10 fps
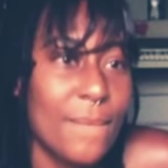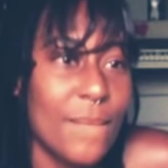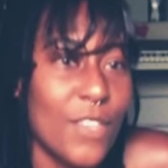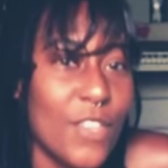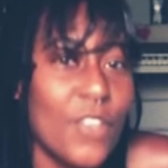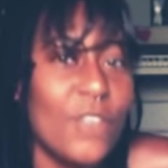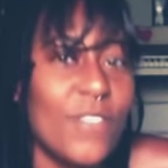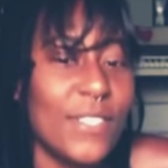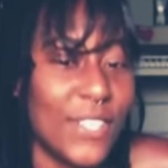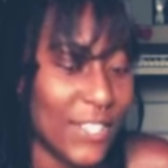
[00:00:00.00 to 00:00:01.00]
the
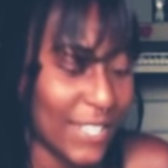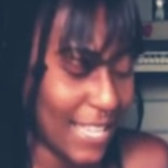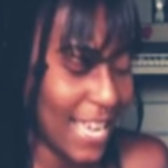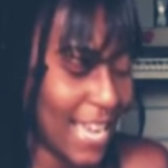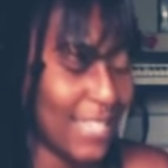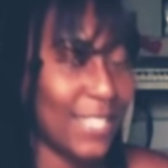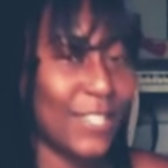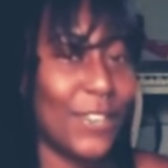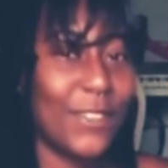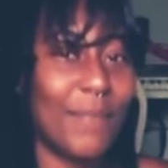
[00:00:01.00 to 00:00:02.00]
universe literally handed
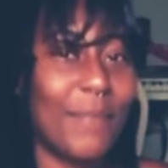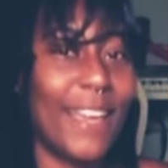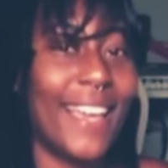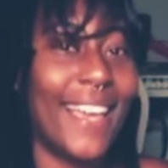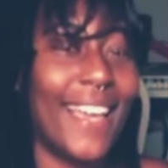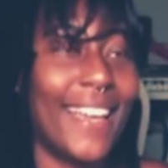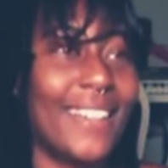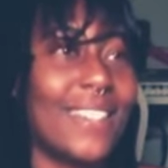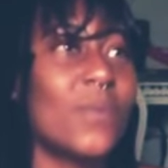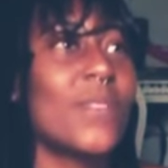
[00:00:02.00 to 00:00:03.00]
yoga in my
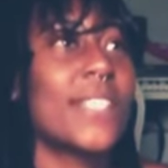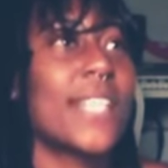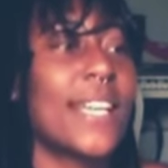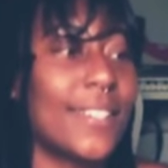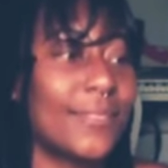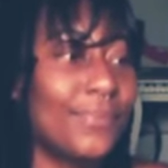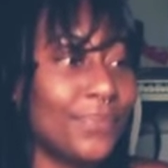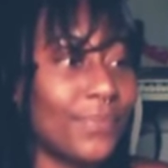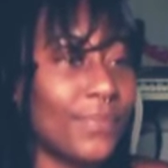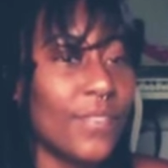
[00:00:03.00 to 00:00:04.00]
hand and was like,
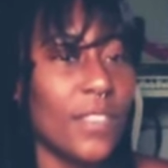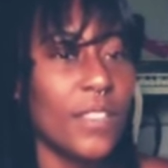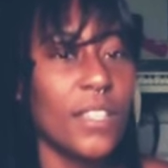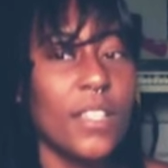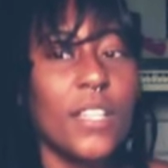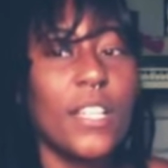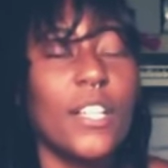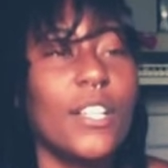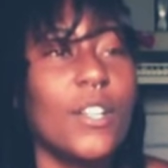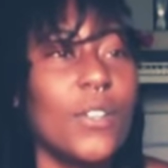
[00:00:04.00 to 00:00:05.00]
here
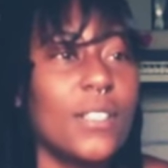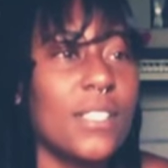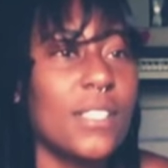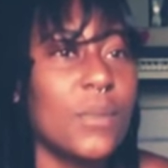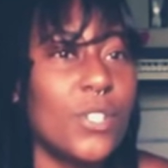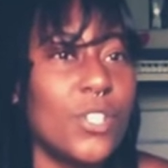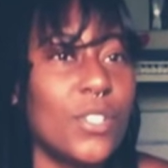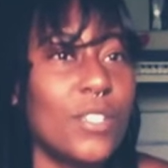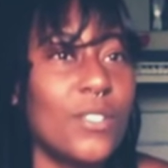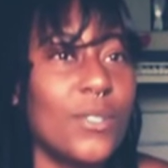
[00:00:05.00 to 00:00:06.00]
you go, let's see what you
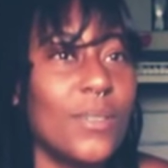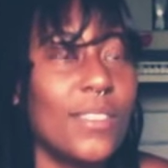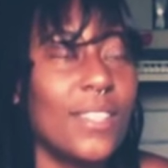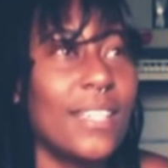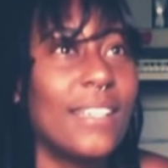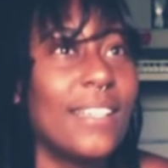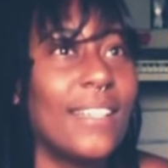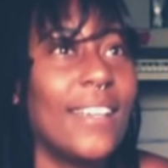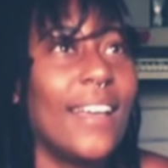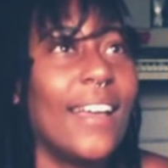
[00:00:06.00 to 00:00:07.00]
can do with it.
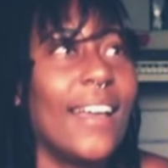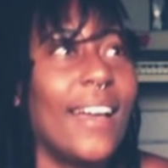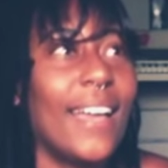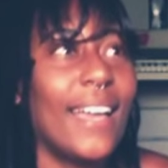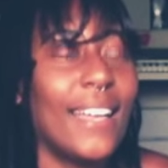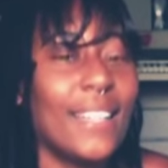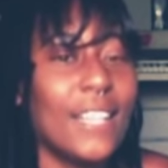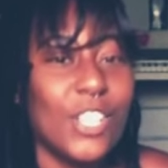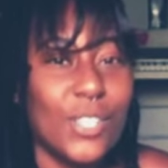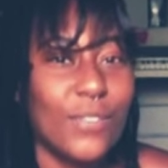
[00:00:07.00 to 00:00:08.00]
And I
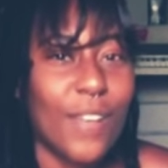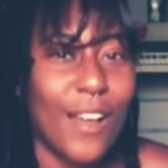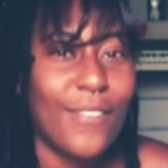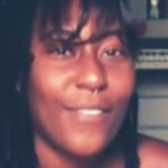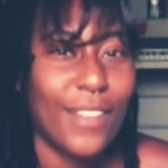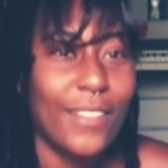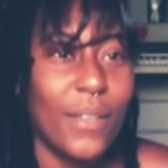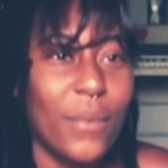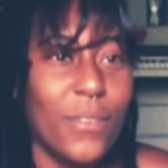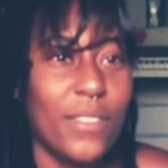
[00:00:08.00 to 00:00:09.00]
fell in
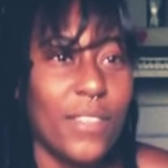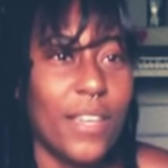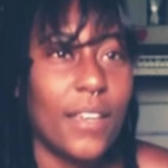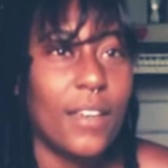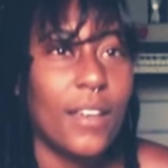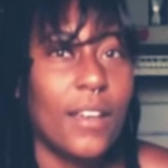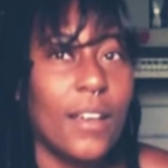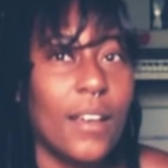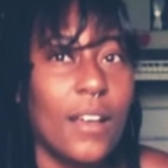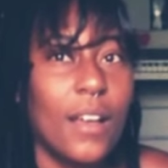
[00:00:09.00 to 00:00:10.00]
love with it.
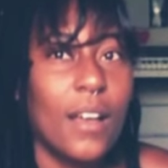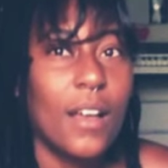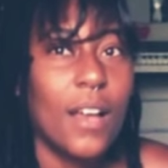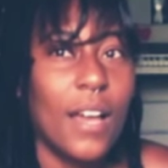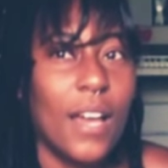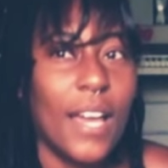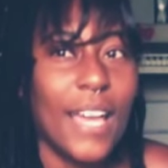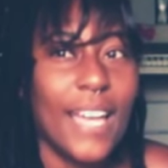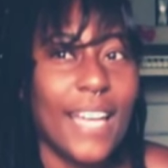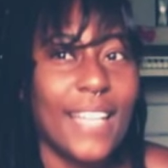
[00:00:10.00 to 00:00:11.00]

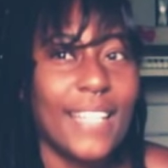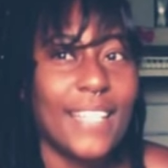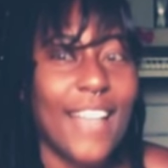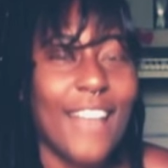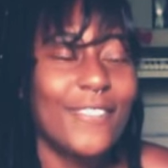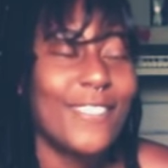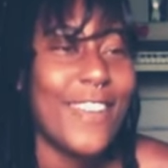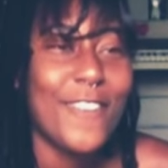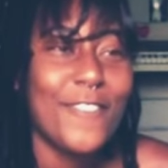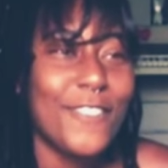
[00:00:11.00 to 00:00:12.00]
And I've
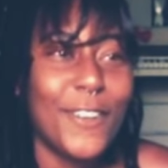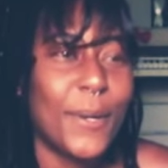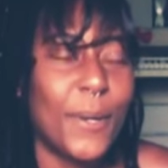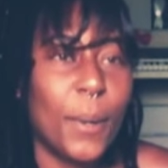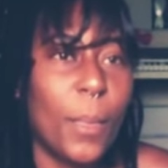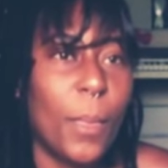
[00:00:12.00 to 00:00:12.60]
never